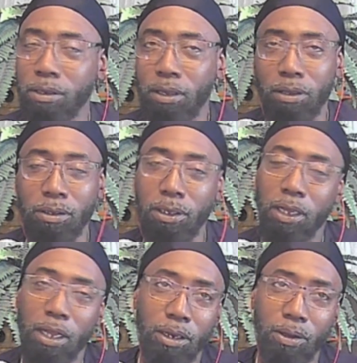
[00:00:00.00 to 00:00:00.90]
No,
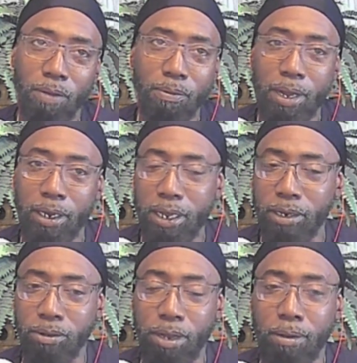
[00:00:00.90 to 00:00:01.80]
I know everybody can't
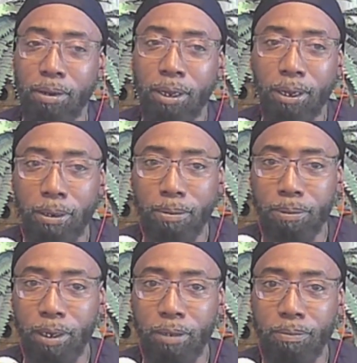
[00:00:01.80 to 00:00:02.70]
do that,
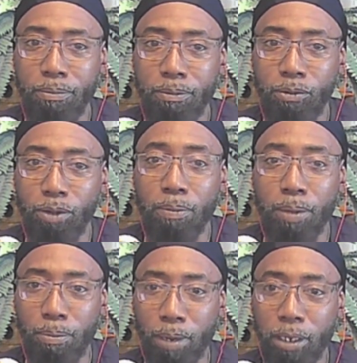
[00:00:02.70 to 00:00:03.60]
but we have
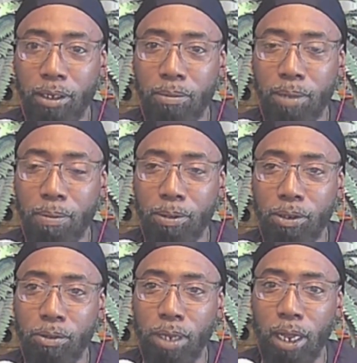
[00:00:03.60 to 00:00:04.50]
been blessed to be able to
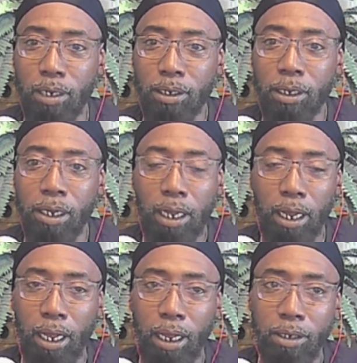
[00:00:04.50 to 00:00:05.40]
do that.
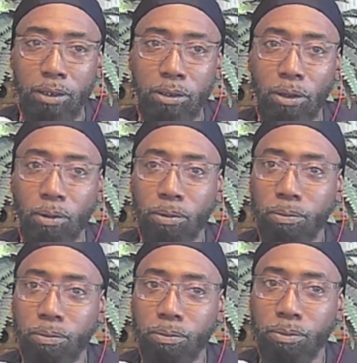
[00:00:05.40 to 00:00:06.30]
And so
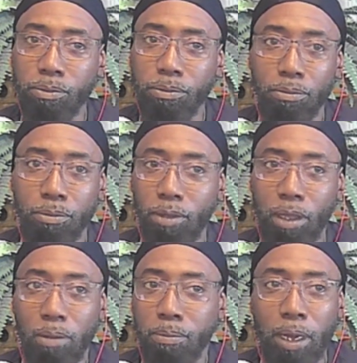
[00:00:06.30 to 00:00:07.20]

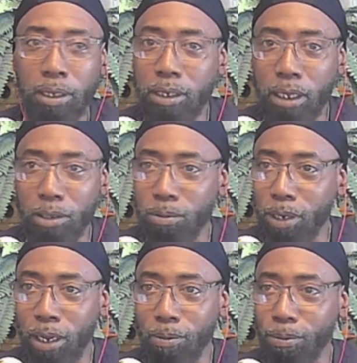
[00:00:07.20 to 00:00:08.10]
my sons, when
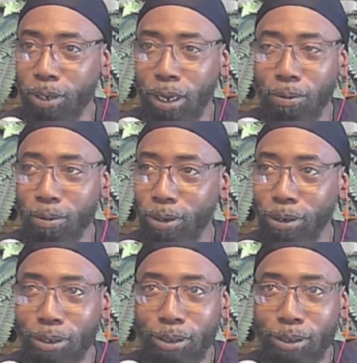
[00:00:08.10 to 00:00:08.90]
they were